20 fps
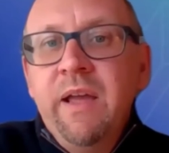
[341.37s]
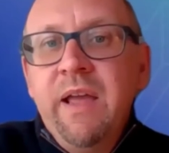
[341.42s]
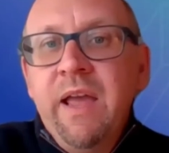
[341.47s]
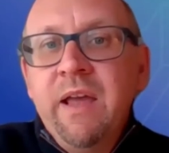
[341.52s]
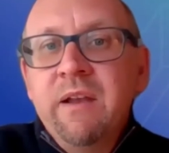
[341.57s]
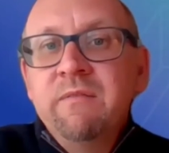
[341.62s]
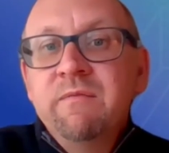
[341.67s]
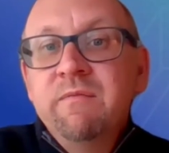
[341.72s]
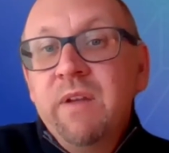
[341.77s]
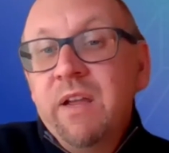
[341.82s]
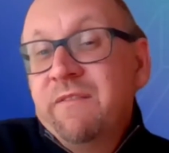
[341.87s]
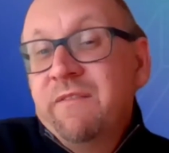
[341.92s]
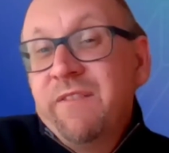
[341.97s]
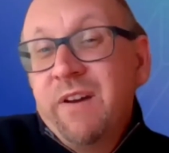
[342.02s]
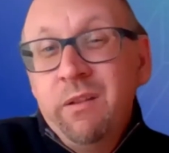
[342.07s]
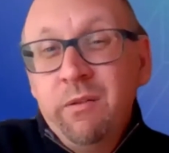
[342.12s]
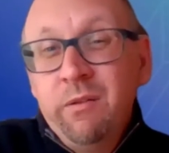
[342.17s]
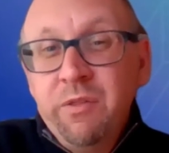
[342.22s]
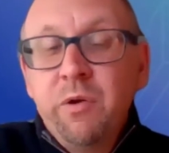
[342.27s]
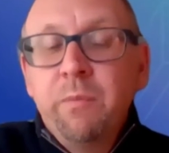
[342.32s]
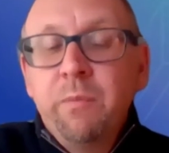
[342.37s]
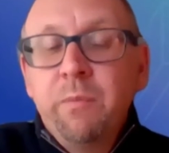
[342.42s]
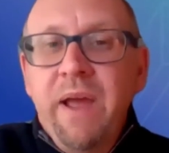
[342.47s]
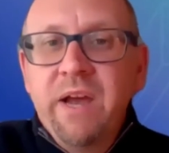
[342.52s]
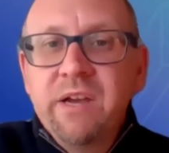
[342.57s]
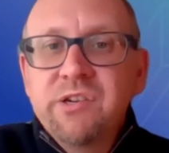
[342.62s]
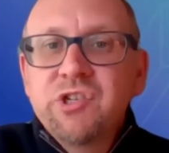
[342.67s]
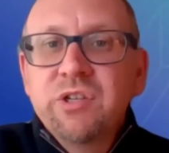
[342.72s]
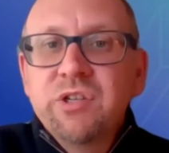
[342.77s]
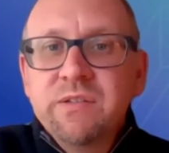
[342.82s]
and and follow their
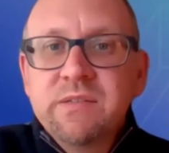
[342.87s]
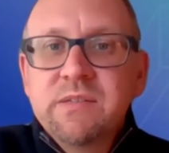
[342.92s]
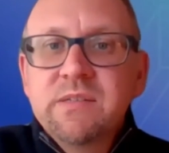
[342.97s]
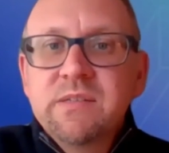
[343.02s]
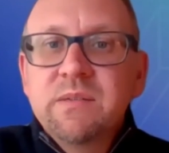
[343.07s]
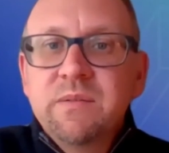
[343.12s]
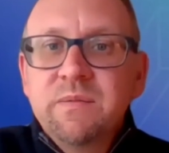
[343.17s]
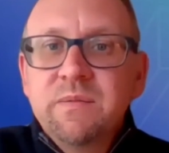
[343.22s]
passions